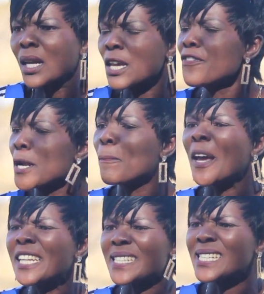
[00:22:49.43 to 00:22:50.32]
Even
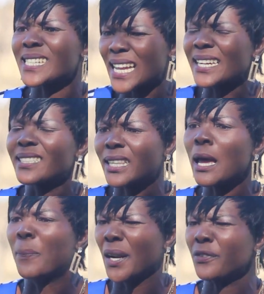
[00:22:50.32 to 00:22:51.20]
pens inside
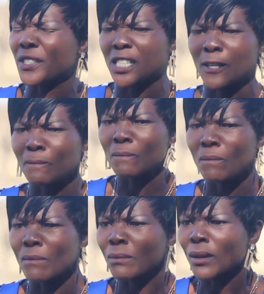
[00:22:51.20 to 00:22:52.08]
their briefs.
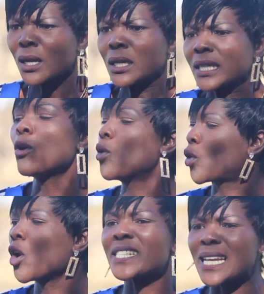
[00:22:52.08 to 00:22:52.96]
There will
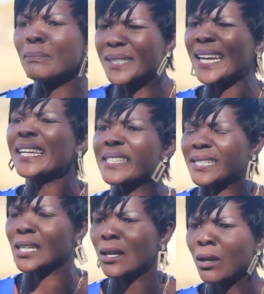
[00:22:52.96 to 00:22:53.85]
go some days to